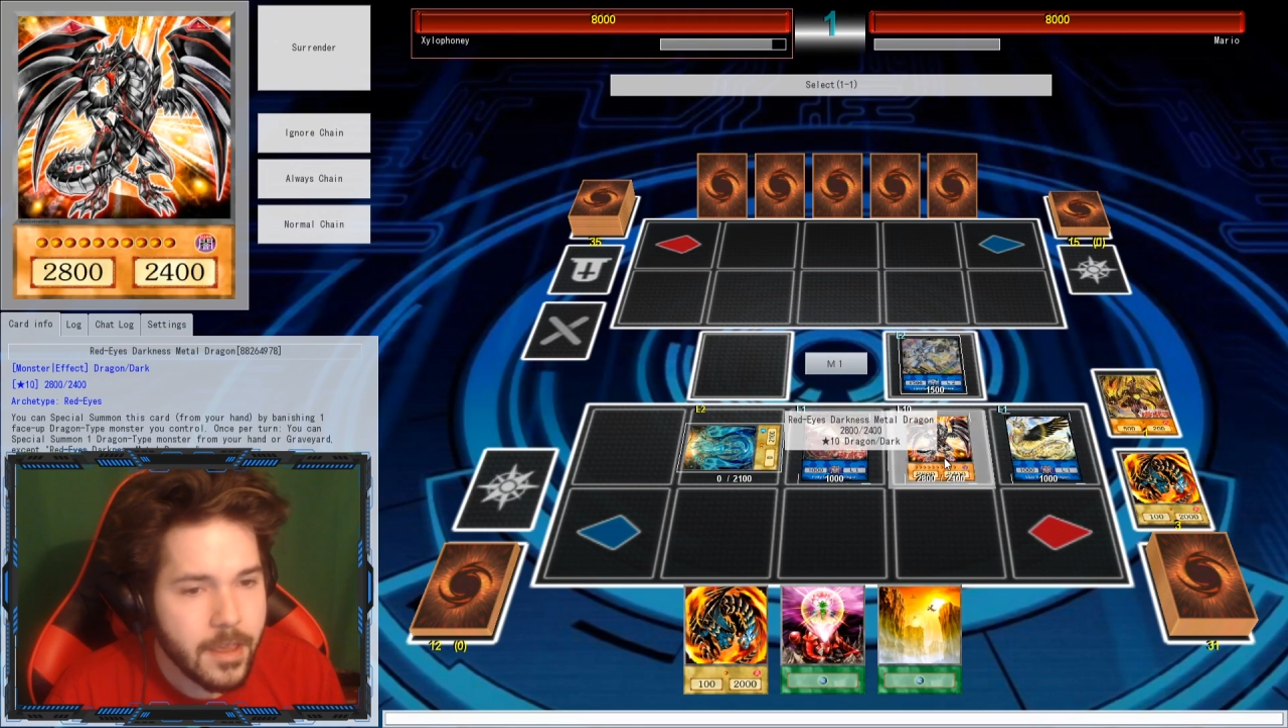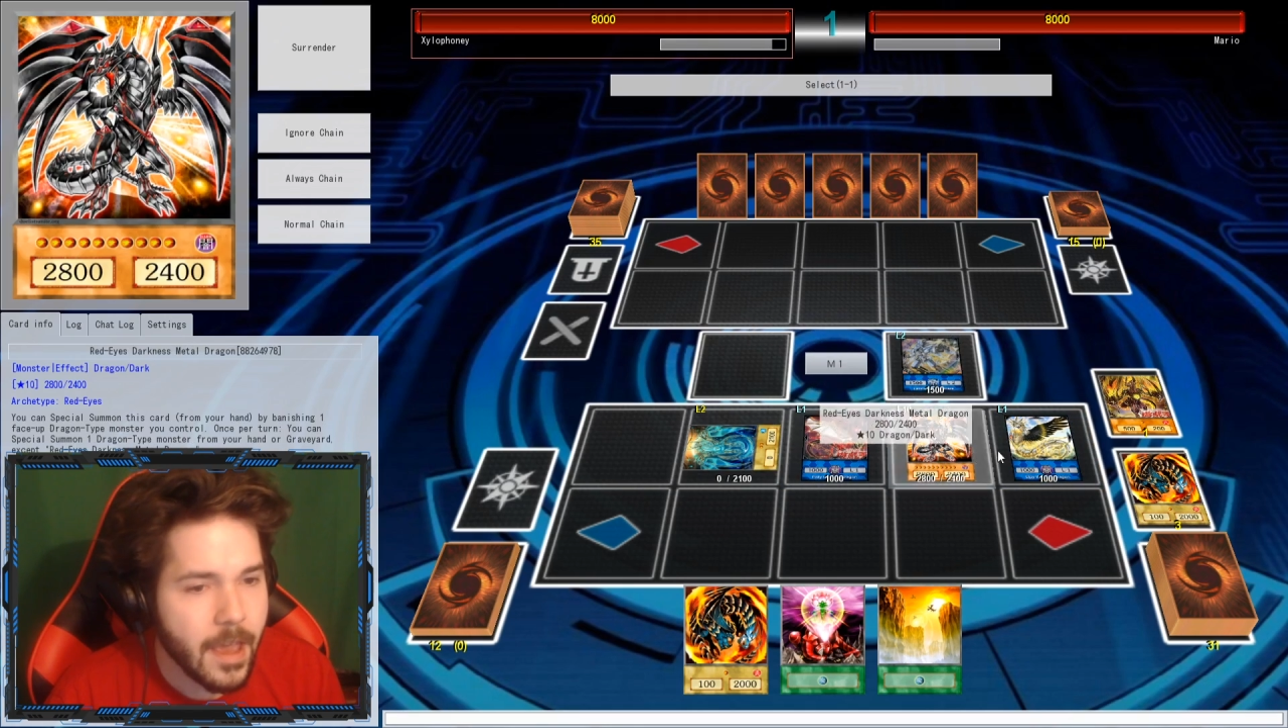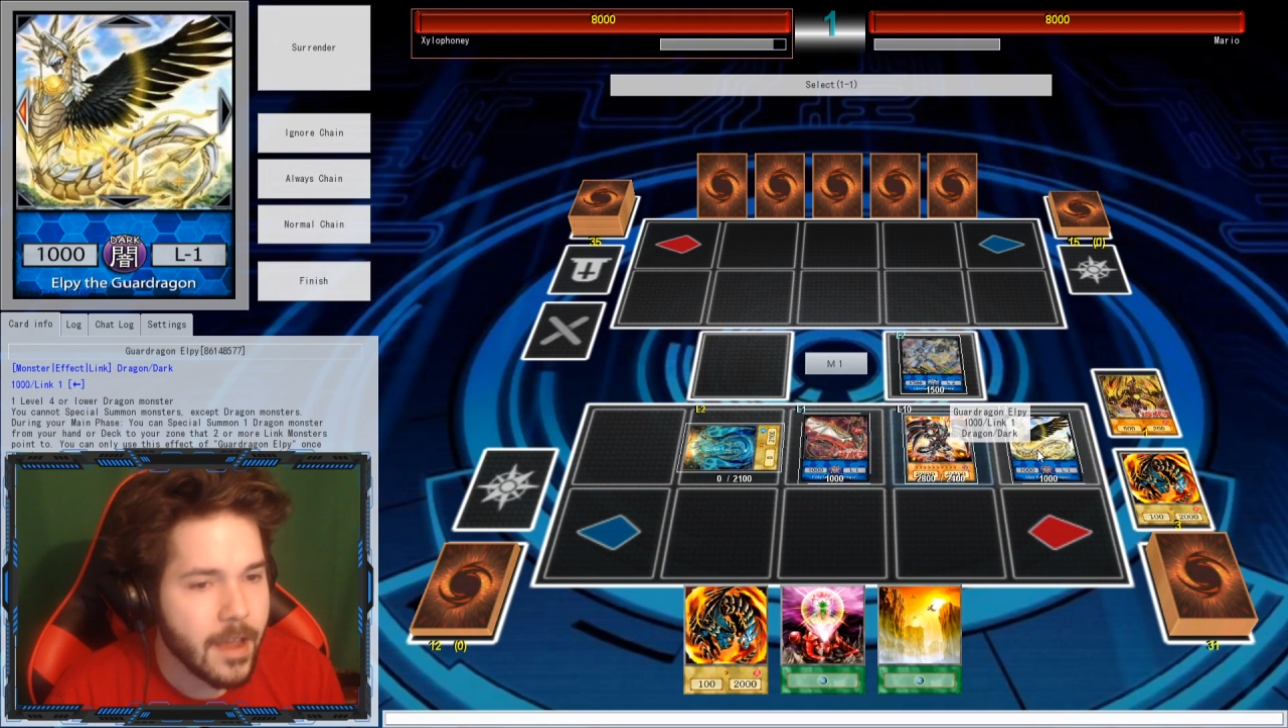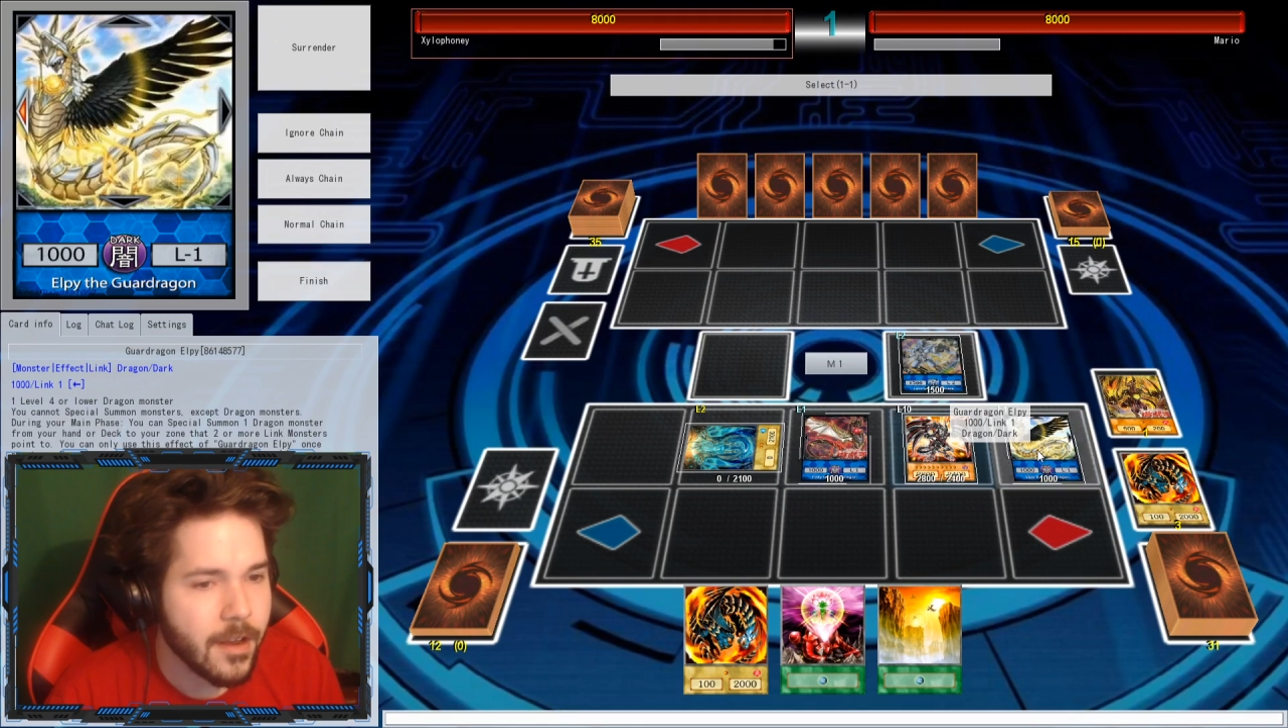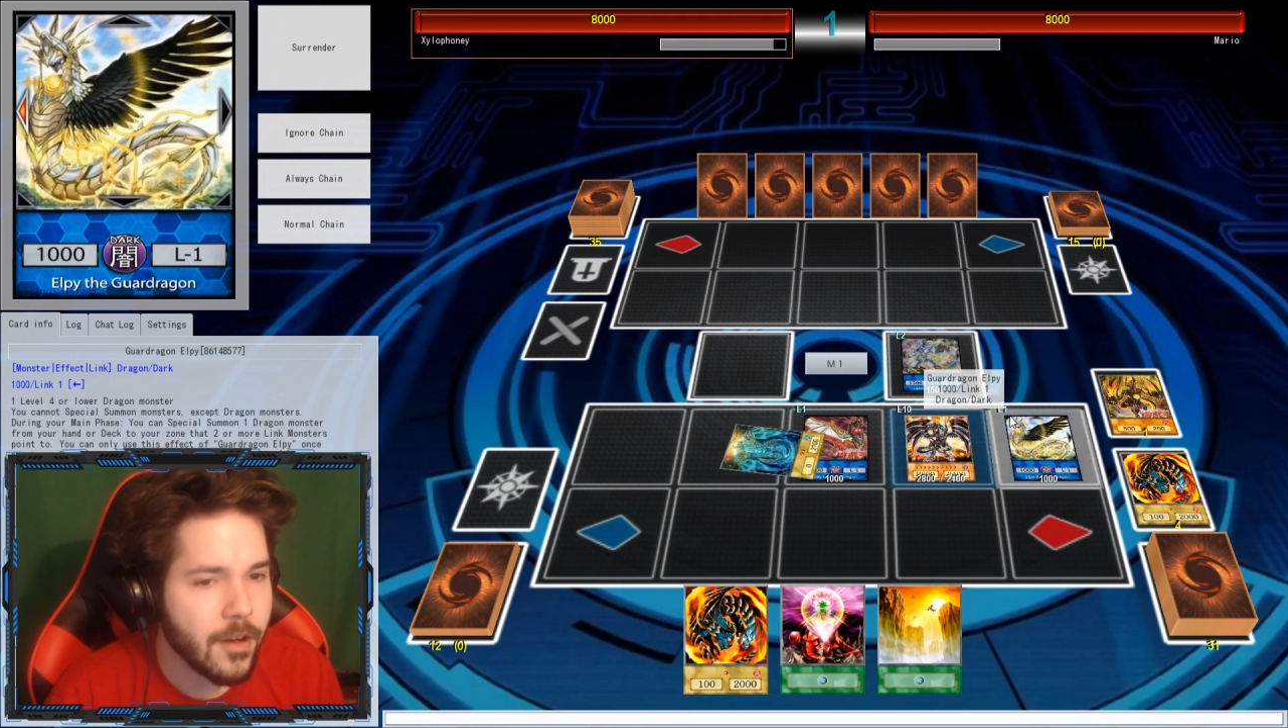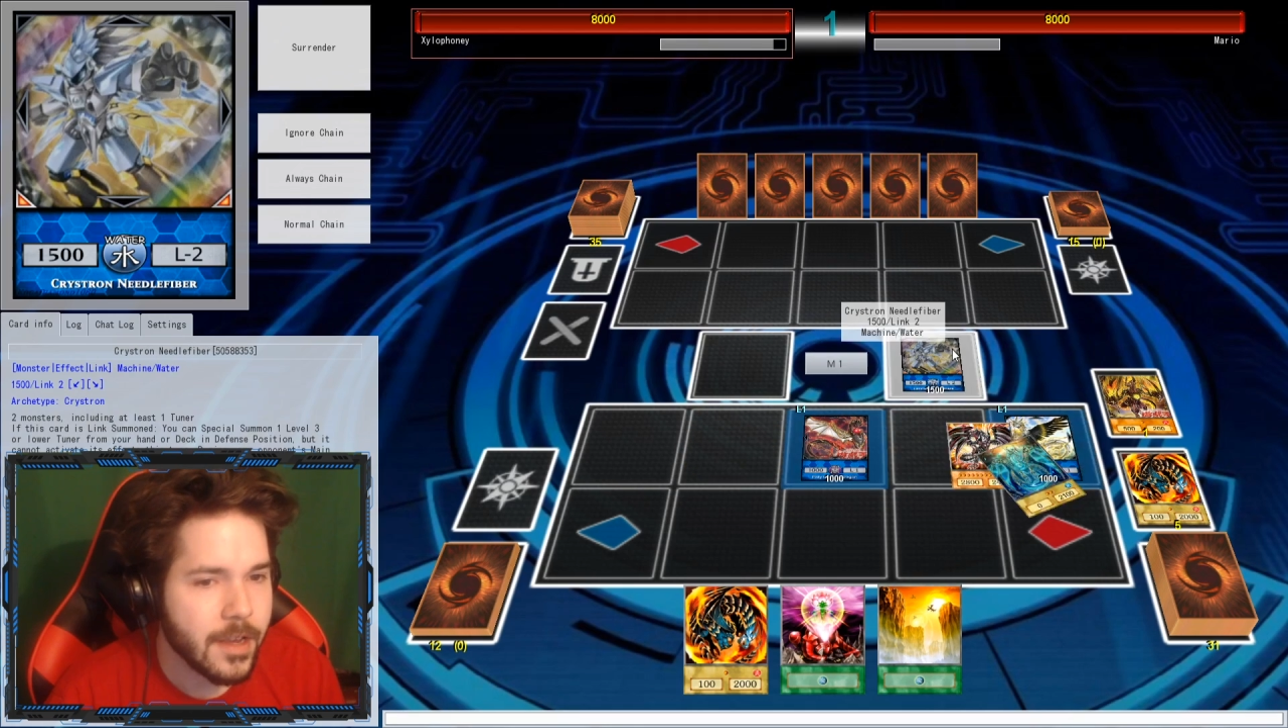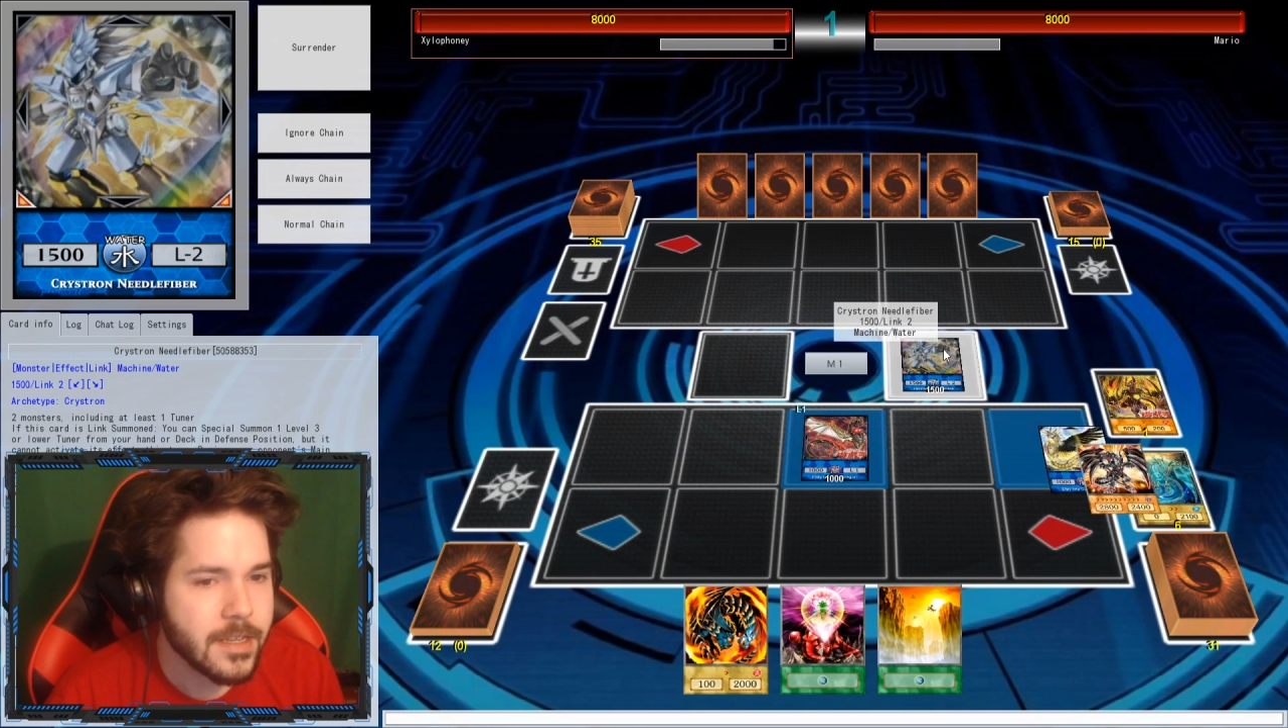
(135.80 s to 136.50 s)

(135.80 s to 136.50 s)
Yeah, no, it can